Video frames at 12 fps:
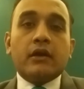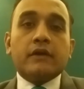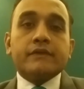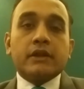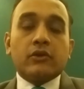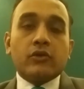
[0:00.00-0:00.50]

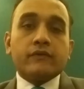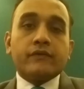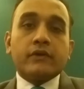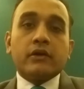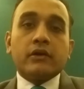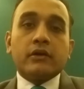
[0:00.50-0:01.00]
There are a lot
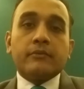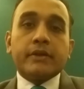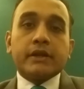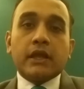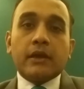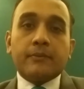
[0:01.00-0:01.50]
of
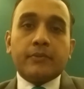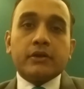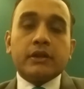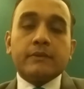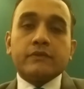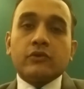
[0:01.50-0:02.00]
mid cap
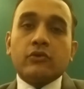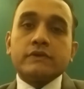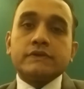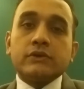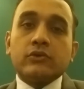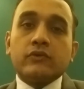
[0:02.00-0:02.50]
names
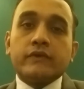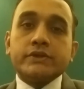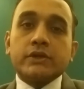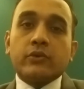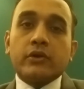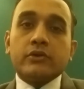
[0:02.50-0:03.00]
also which
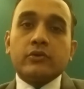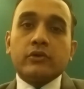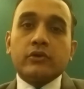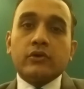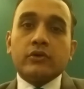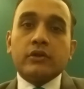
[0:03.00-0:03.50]
are quite
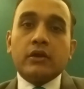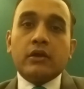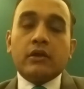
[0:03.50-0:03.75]
doing good.